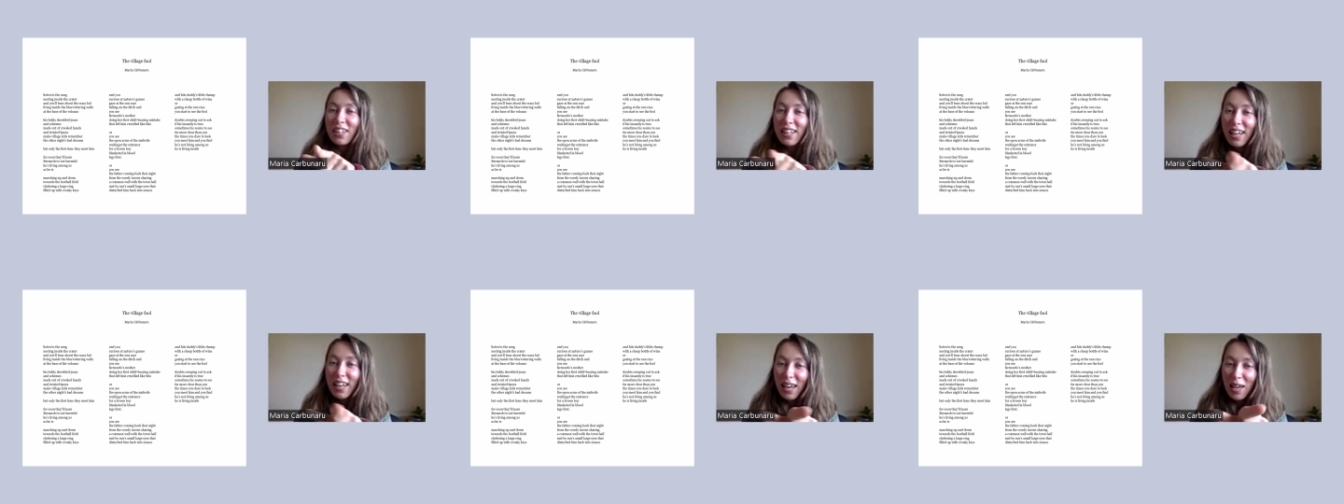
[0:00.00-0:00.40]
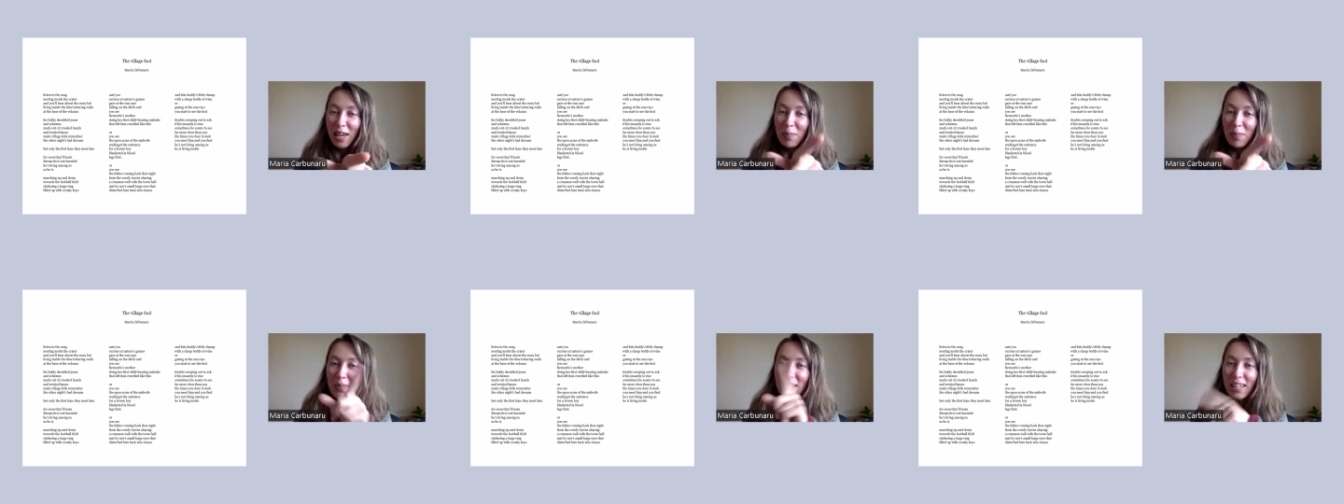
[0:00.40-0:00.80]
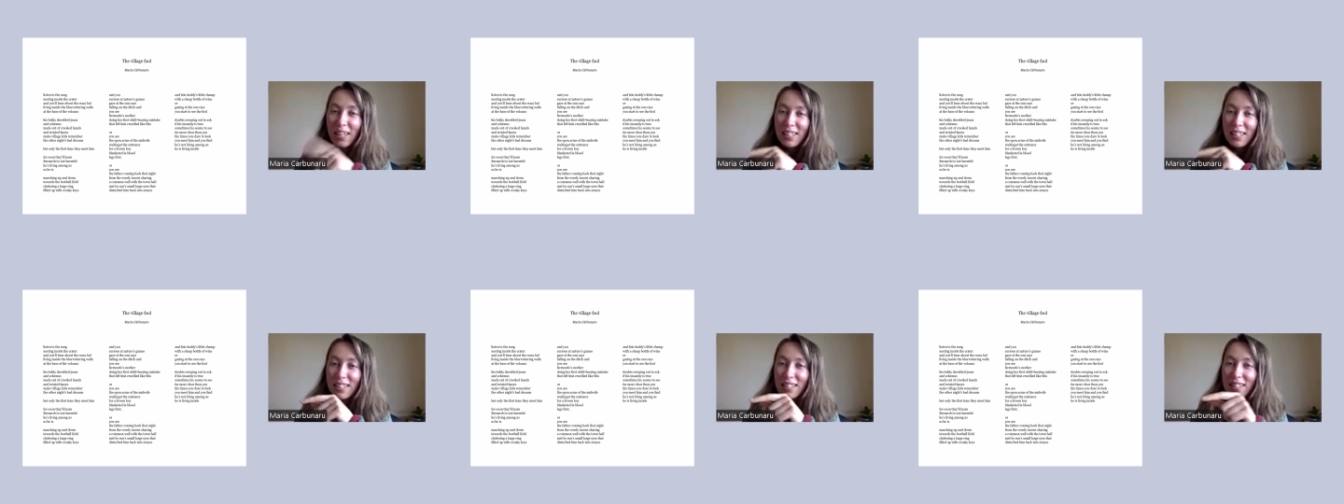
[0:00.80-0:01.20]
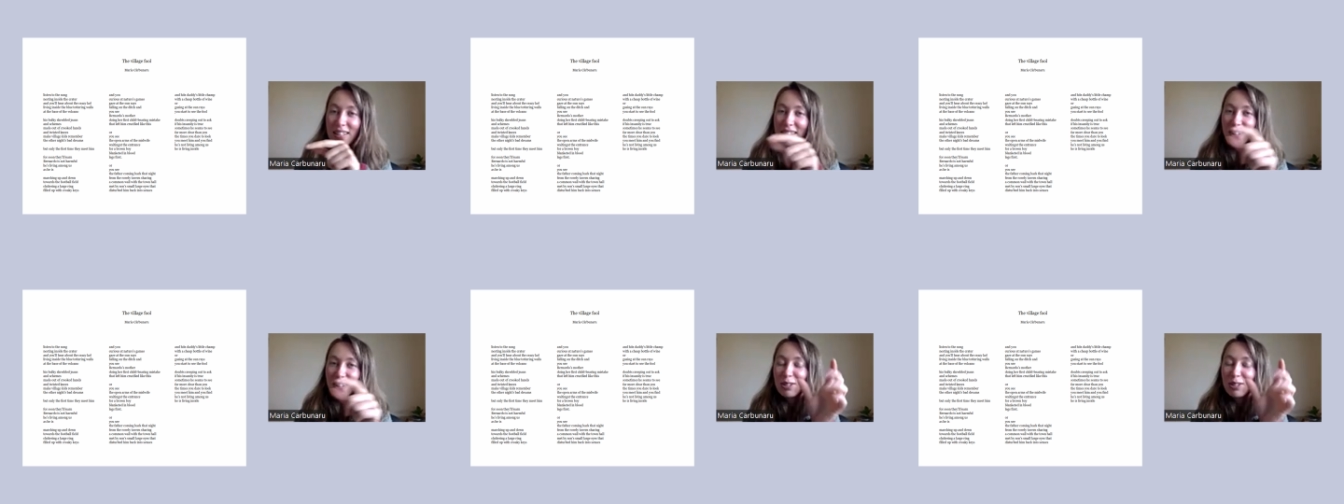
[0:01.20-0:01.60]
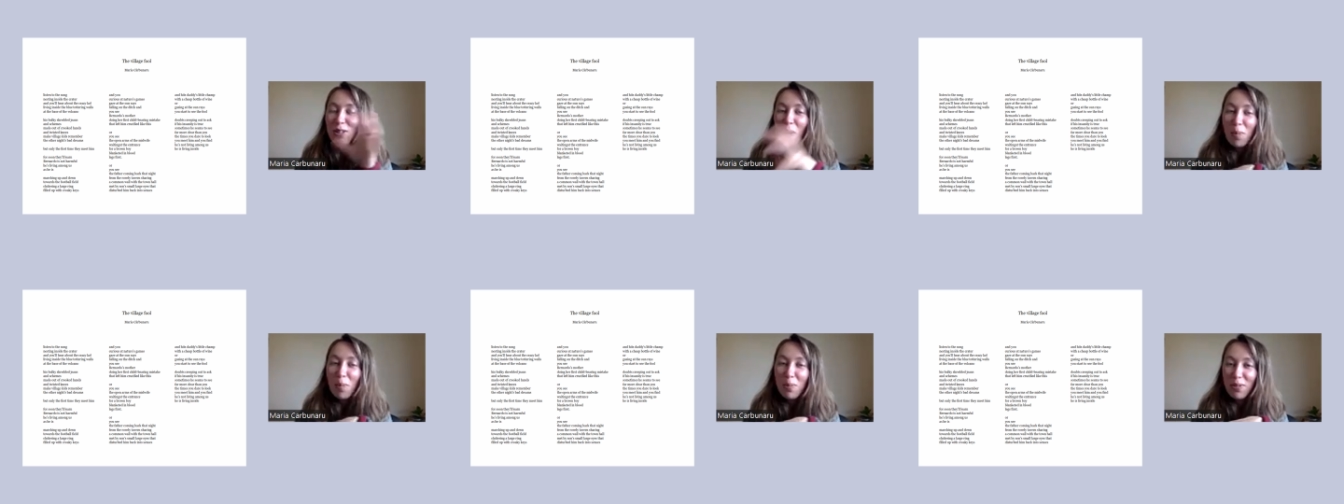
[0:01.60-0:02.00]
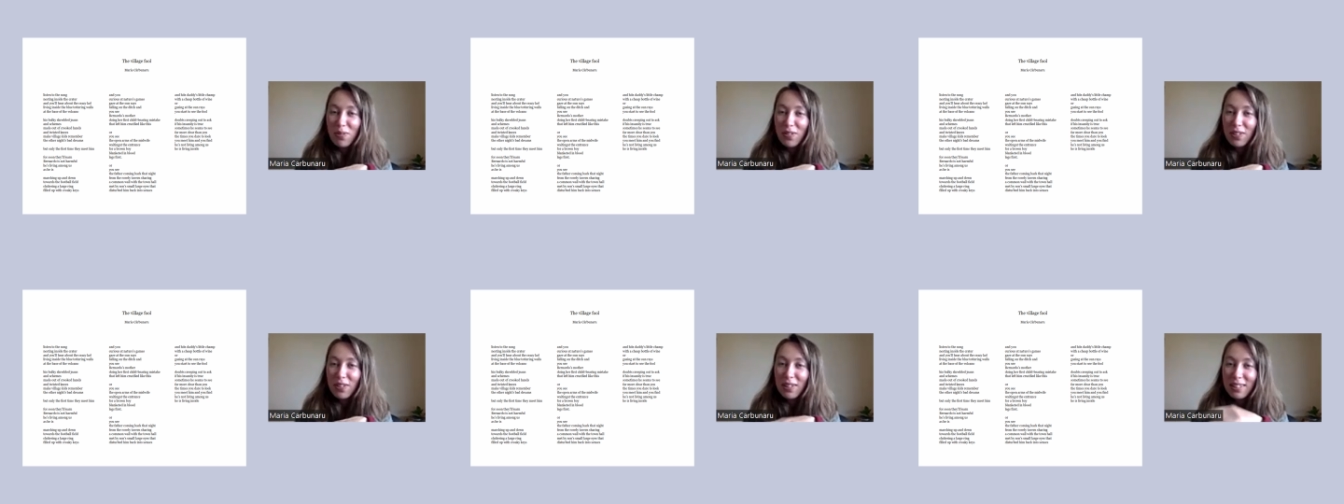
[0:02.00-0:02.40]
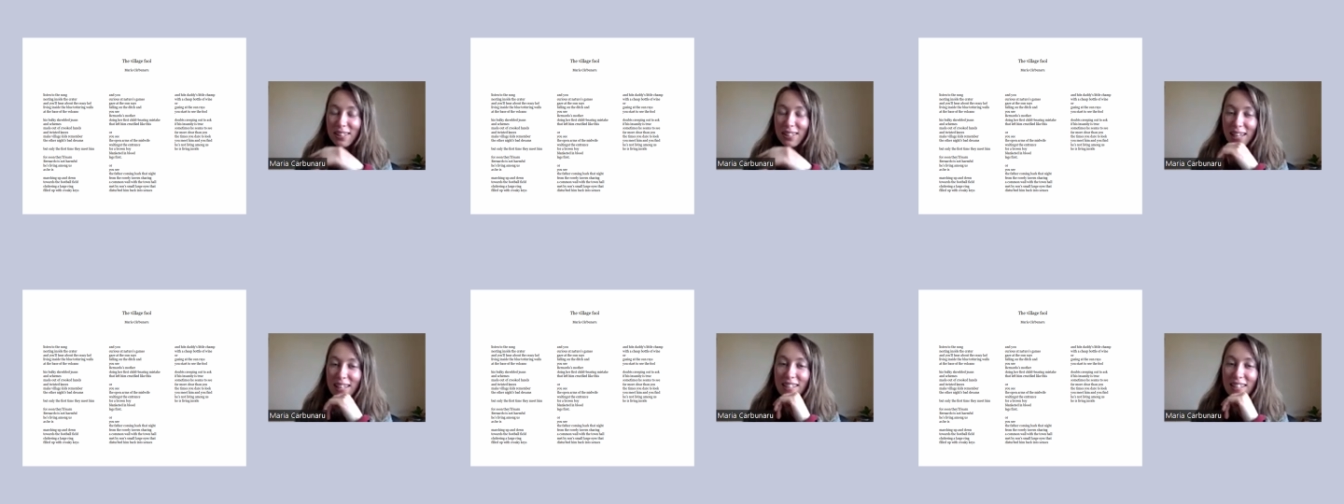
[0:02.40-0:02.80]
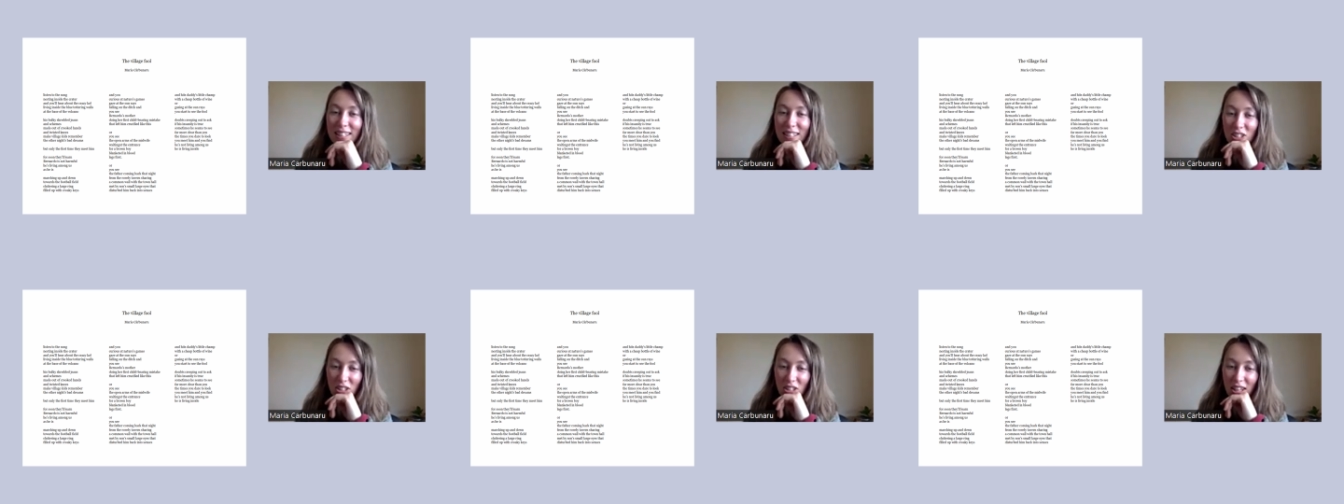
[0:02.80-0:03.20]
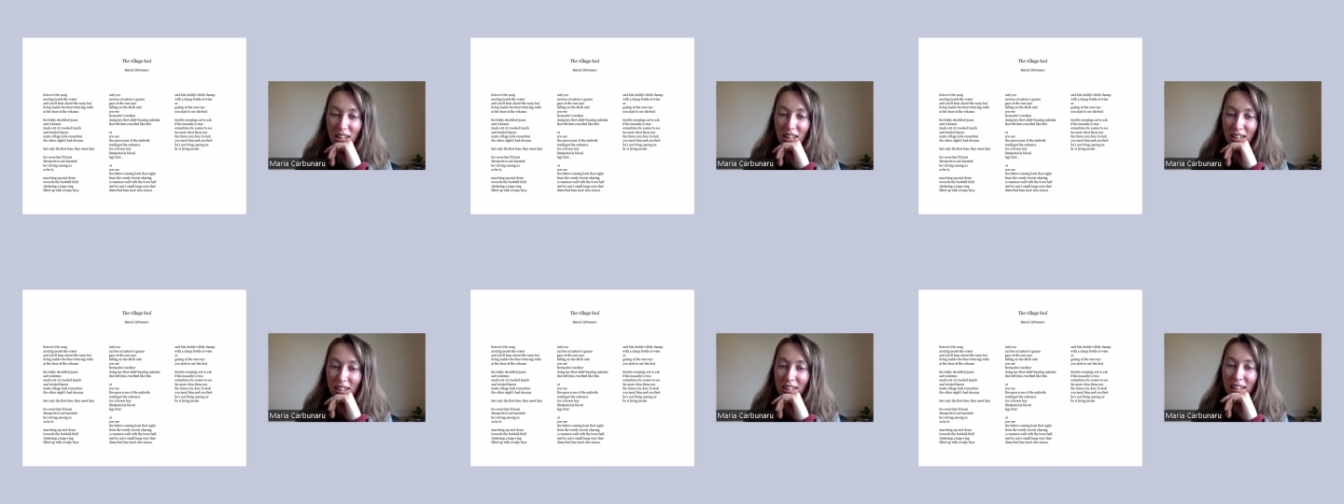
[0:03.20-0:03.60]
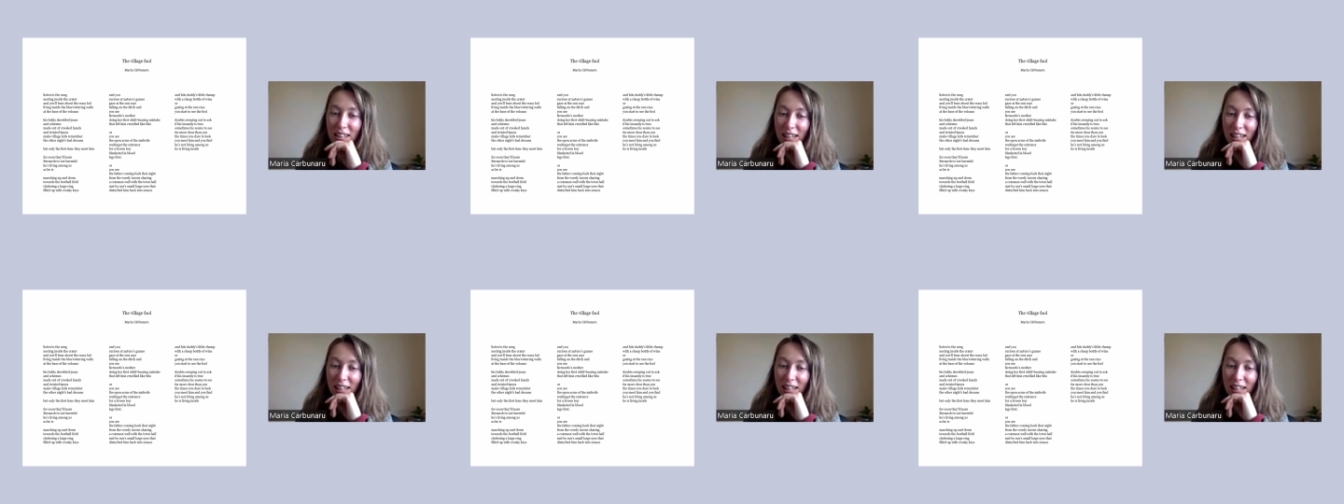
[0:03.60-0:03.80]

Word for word: game that is on top of the senses here.